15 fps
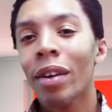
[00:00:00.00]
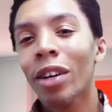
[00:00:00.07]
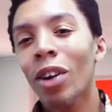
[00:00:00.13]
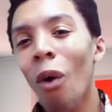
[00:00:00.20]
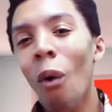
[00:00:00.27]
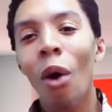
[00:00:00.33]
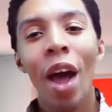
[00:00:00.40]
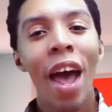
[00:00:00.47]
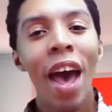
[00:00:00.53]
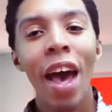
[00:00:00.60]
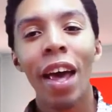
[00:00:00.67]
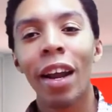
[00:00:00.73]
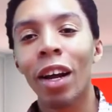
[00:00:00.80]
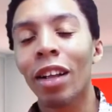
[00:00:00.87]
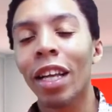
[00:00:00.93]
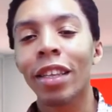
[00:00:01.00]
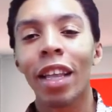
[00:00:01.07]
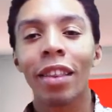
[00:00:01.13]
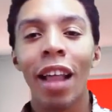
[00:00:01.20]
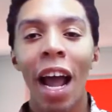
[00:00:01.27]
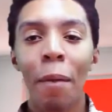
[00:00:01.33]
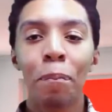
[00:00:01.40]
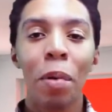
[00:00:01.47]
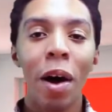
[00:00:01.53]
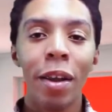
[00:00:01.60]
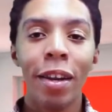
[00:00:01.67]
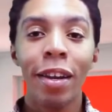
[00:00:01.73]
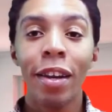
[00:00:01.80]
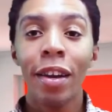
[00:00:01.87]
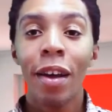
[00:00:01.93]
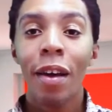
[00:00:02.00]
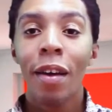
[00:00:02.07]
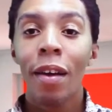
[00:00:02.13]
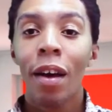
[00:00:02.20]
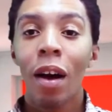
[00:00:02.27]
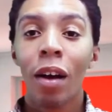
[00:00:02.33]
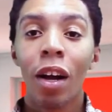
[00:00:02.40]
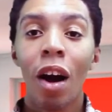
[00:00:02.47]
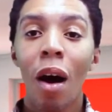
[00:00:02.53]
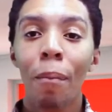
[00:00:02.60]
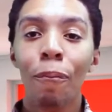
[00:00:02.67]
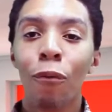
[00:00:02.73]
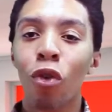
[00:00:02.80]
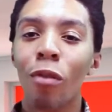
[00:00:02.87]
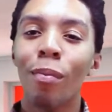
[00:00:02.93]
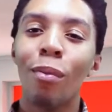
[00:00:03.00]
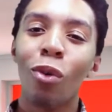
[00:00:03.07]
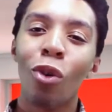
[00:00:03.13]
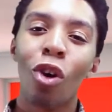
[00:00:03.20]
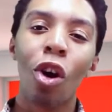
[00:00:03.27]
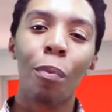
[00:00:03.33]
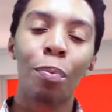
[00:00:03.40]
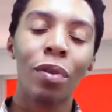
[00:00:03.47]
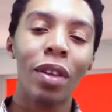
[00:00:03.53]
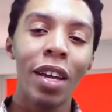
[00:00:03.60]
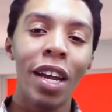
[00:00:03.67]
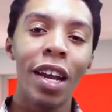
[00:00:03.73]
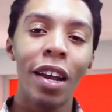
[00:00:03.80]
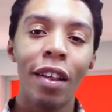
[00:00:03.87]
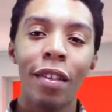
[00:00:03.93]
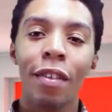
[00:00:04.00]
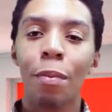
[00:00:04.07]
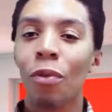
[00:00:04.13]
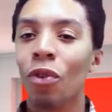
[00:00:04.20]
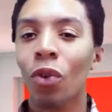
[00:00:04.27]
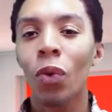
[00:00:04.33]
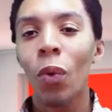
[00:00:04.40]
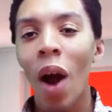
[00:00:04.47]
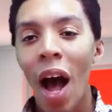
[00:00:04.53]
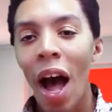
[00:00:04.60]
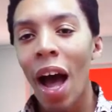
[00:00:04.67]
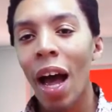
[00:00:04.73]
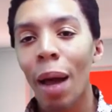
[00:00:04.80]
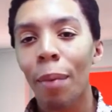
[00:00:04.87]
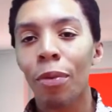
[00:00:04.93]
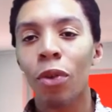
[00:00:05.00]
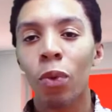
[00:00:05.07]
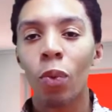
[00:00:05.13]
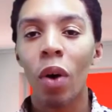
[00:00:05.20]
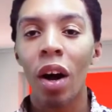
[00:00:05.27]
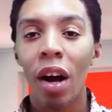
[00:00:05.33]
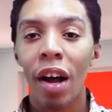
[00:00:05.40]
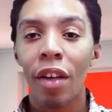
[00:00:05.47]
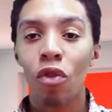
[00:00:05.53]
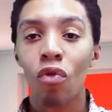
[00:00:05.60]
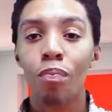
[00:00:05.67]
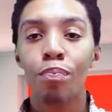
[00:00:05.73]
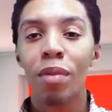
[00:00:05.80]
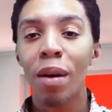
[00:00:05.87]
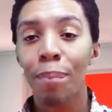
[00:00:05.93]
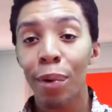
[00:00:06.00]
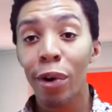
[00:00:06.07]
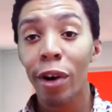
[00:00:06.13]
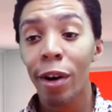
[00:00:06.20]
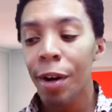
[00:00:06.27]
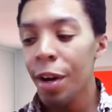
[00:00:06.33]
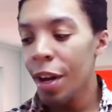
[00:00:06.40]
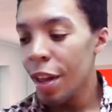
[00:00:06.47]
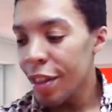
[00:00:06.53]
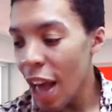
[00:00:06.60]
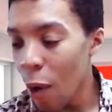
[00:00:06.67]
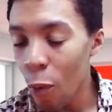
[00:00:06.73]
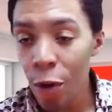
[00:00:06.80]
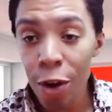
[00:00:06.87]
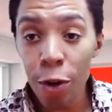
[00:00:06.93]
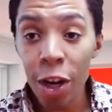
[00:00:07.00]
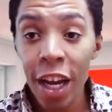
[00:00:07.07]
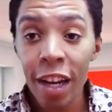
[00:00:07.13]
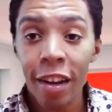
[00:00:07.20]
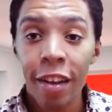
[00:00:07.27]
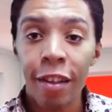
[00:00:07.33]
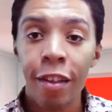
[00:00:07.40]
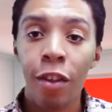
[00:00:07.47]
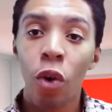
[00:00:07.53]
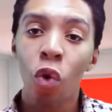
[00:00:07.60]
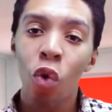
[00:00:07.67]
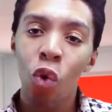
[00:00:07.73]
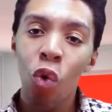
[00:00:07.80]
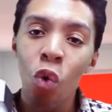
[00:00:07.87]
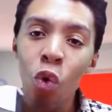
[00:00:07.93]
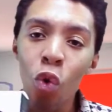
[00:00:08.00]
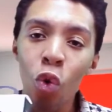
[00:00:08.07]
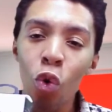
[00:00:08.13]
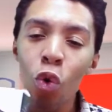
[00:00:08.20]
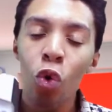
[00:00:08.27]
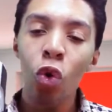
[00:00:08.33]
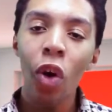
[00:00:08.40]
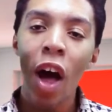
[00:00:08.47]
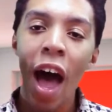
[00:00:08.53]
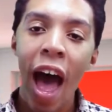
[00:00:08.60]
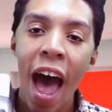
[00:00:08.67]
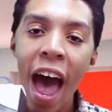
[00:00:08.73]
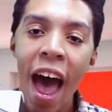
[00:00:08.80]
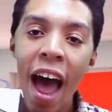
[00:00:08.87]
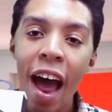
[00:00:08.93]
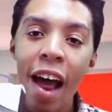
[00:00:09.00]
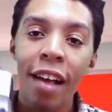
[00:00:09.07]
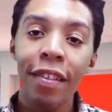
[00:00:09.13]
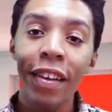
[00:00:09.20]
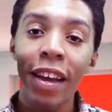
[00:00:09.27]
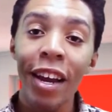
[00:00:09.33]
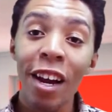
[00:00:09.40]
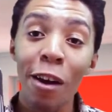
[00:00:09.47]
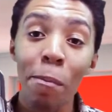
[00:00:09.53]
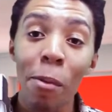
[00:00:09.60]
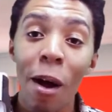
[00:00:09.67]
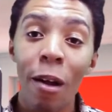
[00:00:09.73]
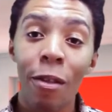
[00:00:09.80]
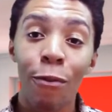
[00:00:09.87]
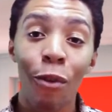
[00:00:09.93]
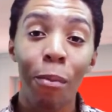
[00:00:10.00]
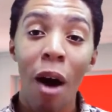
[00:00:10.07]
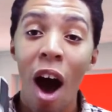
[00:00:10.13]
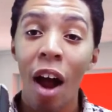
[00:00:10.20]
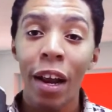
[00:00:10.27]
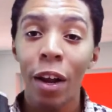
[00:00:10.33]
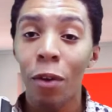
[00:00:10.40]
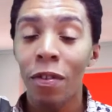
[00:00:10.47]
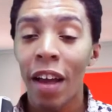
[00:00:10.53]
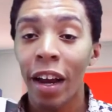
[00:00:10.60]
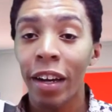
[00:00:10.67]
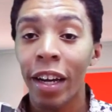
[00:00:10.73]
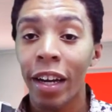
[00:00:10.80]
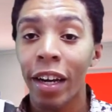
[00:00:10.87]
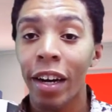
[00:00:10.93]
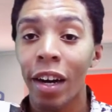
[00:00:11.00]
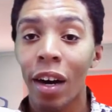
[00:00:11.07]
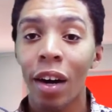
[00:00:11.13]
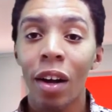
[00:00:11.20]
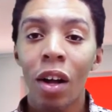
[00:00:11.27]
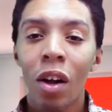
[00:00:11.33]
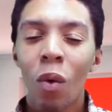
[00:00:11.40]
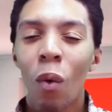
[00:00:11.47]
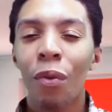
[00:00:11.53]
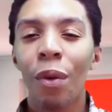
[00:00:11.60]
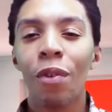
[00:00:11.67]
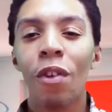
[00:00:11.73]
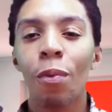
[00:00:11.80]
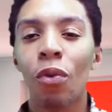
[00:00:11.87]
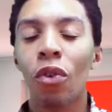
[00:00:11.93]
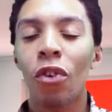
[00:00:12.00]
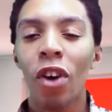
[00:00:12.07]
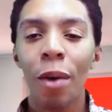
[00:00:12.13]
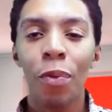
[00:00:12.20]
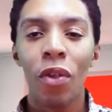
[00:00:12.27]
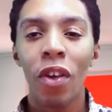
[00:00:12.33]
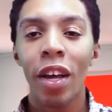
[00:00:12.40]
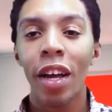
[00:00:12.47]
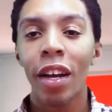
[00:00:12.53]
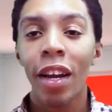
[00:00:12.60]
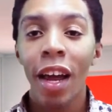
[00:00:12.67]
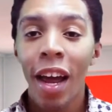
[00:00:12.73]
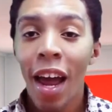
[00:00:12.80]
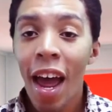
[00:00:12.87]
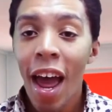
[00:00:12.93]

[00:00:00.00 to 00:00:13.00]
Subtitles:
Go ahead and click the like button. Come for more, please. Subscribe to us. Remember that you get these cool ass earbuds from Audio-Technica with a subscription.